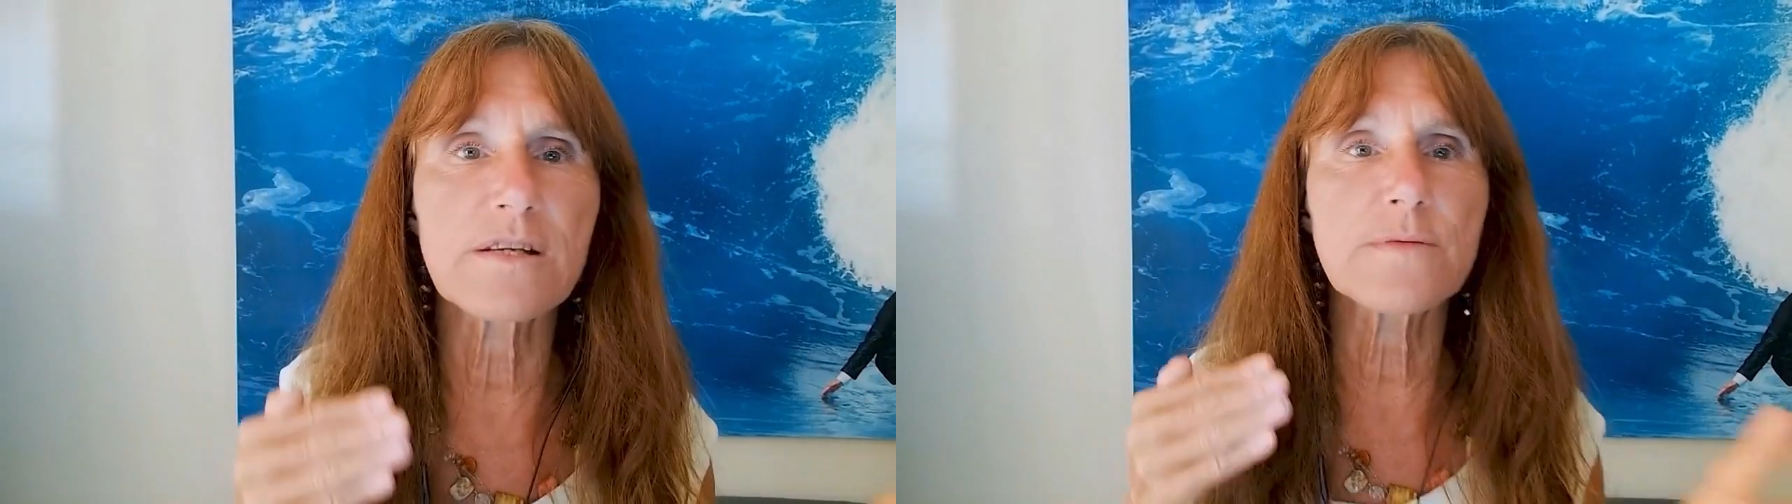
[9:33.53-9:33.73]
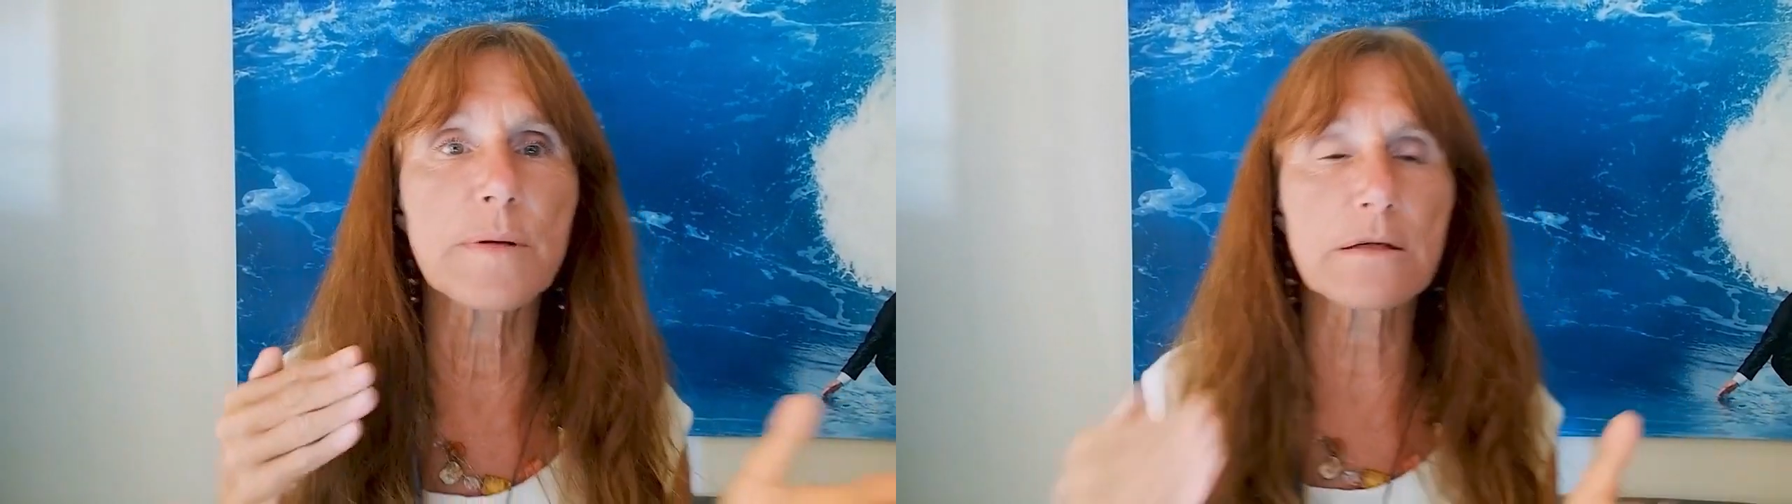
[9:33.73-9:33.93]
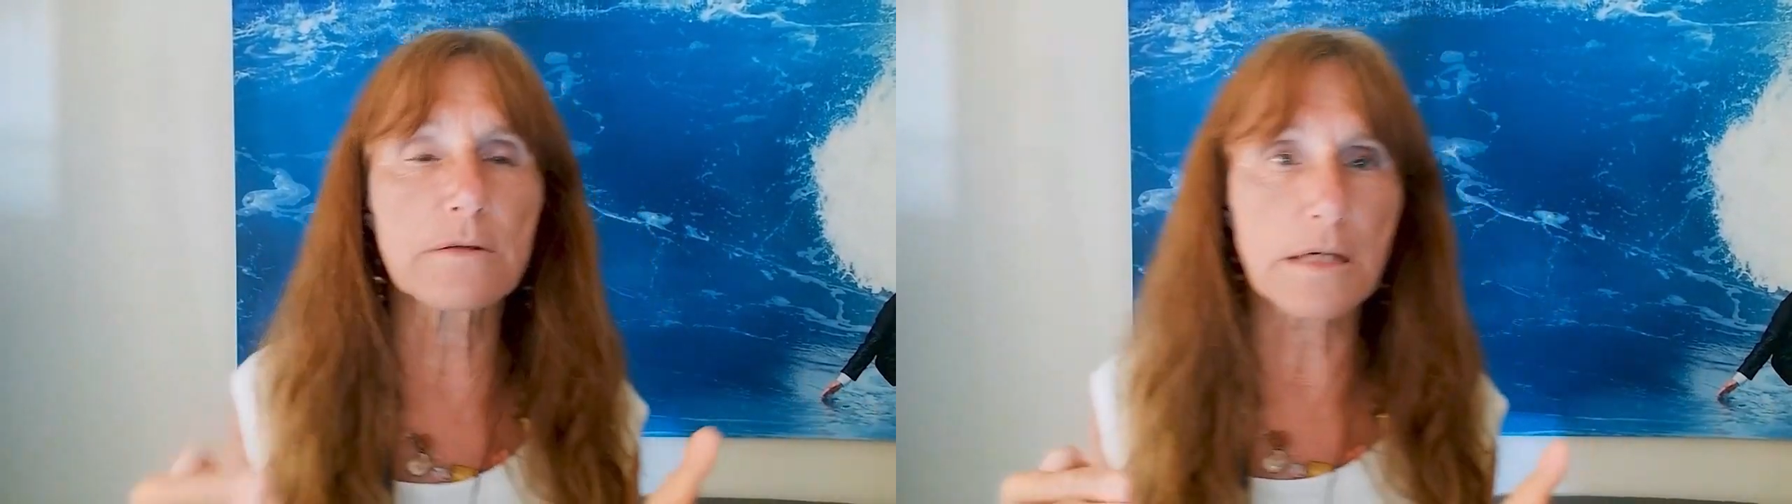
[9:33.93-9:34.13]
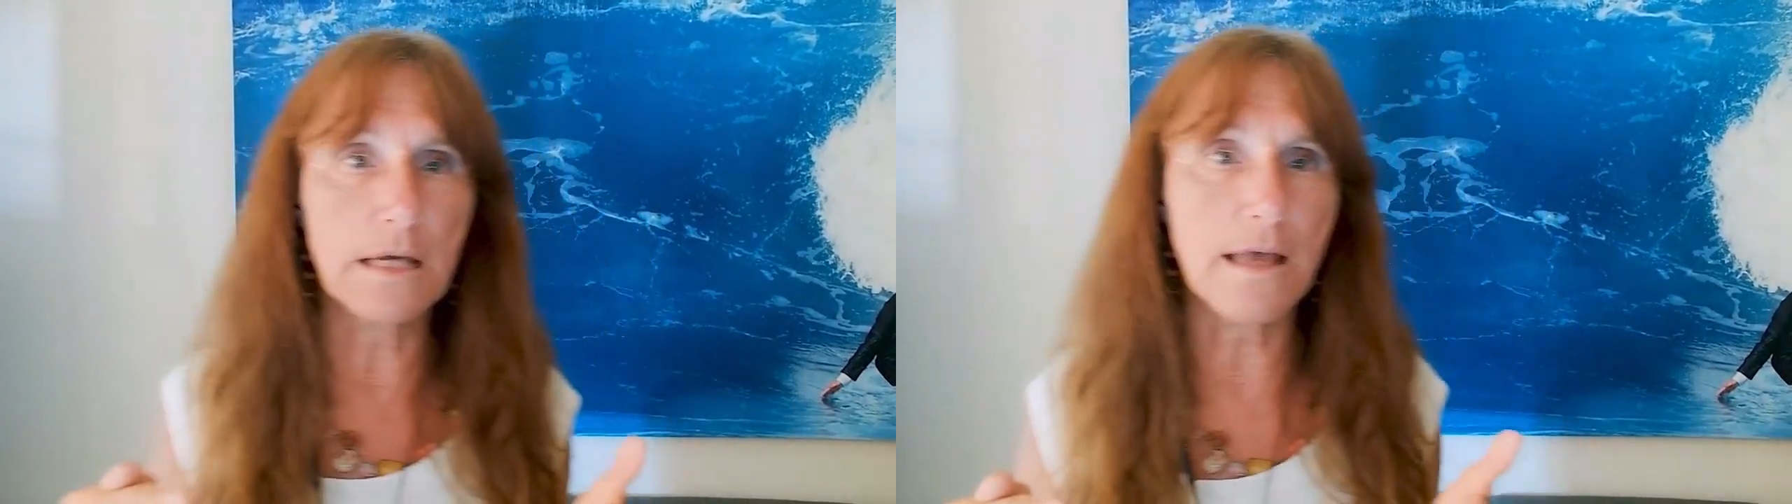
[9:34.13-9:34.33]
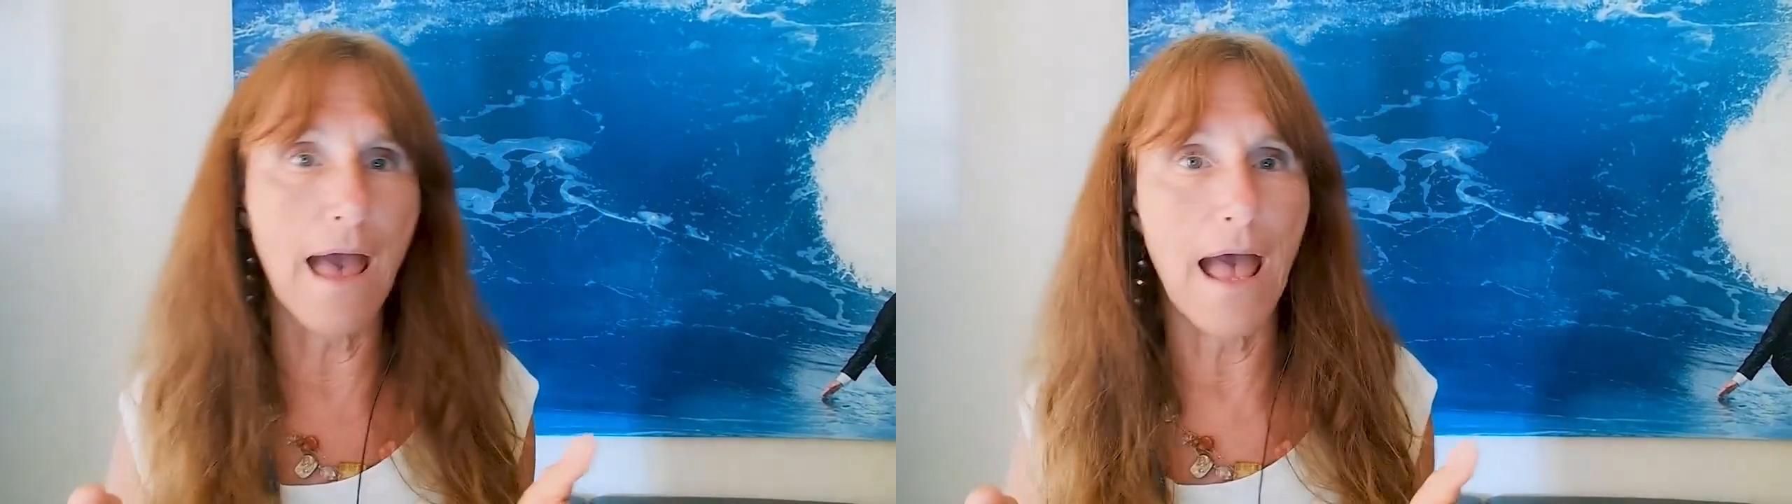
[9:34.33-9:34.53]
to be
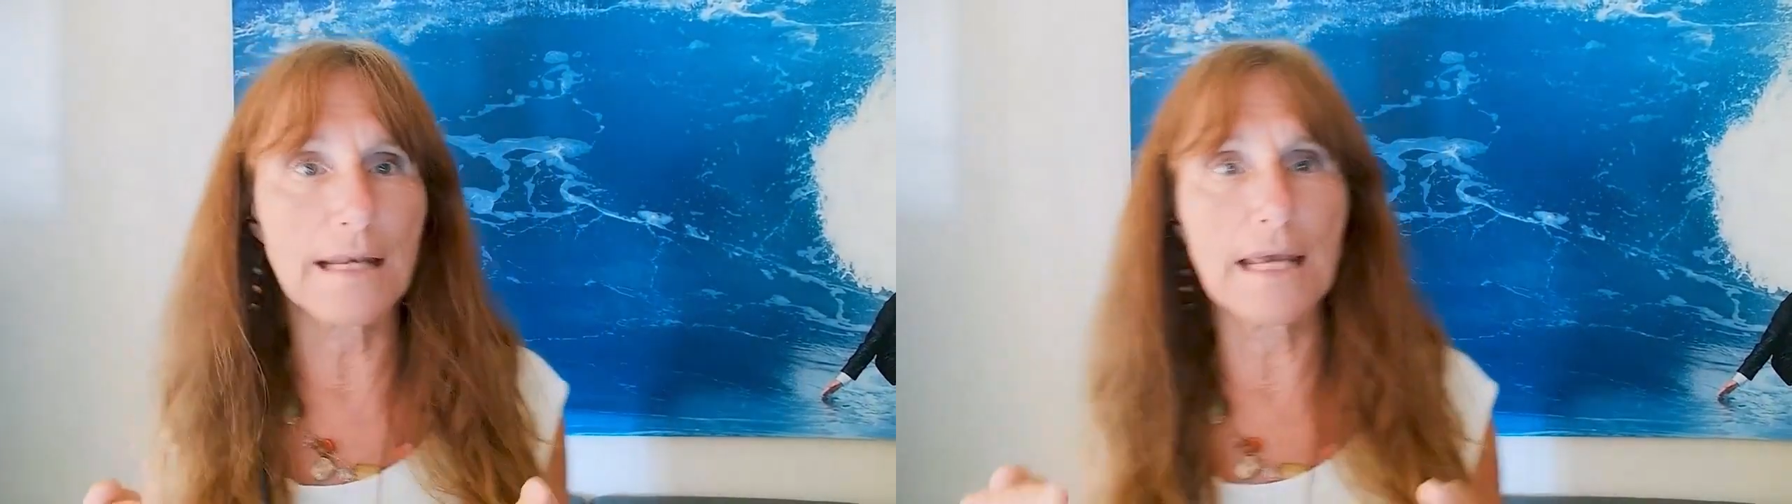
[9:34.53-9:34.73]
looking at